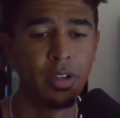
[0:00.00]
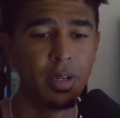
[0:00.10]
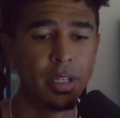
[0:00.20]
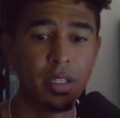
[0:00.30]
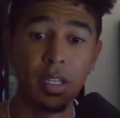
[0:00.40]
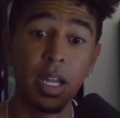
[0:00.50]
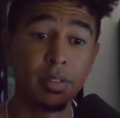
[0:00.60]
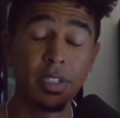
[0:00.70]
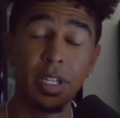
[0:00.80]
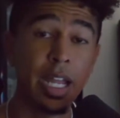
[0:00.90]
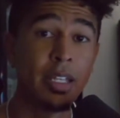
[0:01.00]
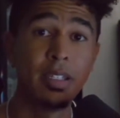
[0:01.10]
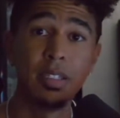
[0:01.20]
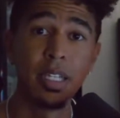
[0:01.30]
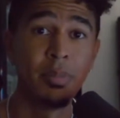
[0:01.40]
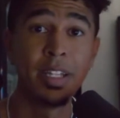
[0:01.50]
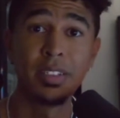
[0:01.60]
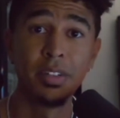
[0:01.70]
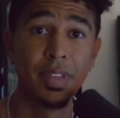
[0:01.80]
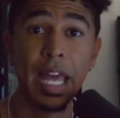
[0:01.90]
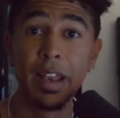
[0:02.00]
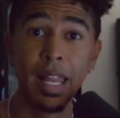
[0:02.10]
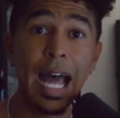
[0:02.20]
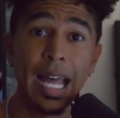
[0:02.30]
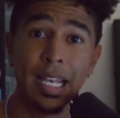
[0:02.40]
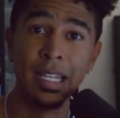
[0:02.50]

you know the drama I, should, I tell myself that a lot.